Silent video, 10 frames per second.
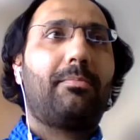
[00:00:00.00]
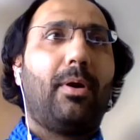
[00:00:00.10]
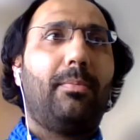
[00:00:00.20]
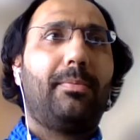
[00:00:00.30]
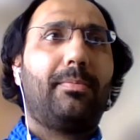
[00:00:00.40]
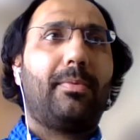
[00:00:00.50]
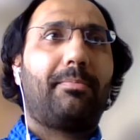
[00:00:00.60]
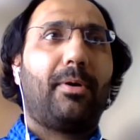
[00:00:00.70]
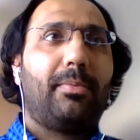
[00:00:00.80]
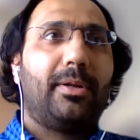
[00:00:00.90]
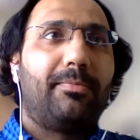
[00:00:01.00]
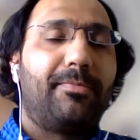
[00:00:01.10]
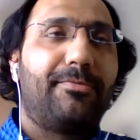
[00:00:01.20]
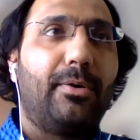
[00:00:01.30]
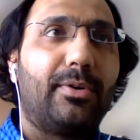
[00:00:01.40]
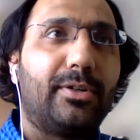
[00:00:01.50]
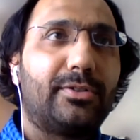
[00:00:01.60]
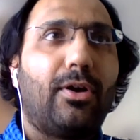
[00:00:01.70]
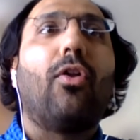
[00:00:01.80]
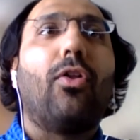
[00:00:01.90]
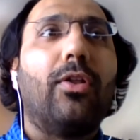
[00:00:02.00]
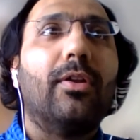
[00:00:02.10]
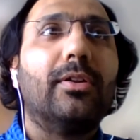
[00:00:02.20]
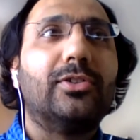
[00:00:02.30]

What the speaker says: probably focus on